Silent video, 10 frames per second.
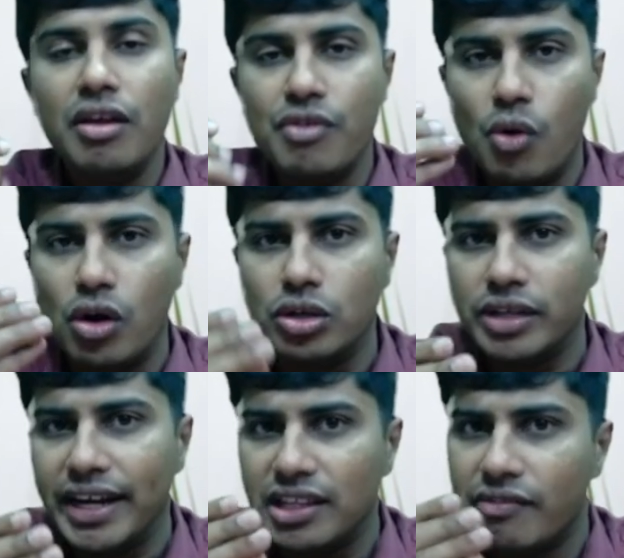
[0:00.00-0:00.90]
We want to
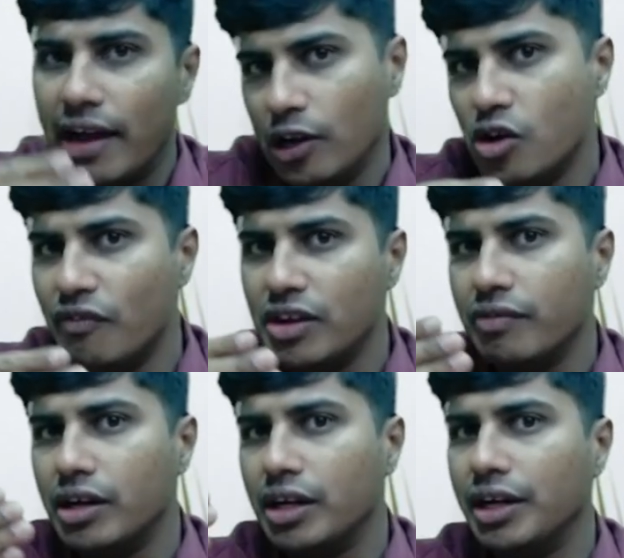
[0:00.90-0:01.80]
write the value of
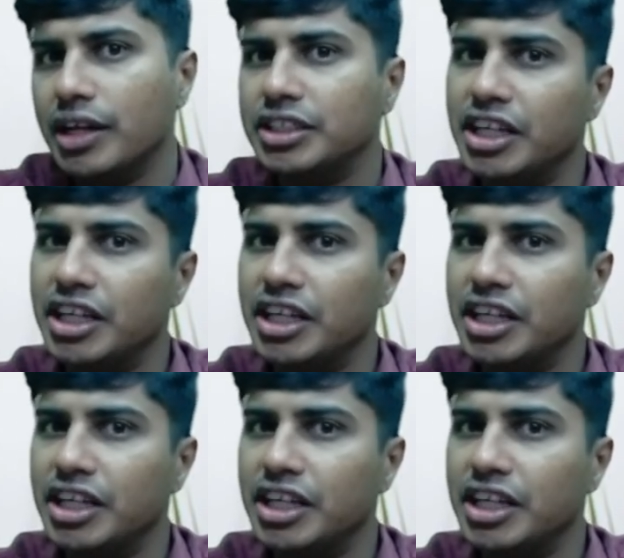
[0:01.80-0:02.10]
inventory in our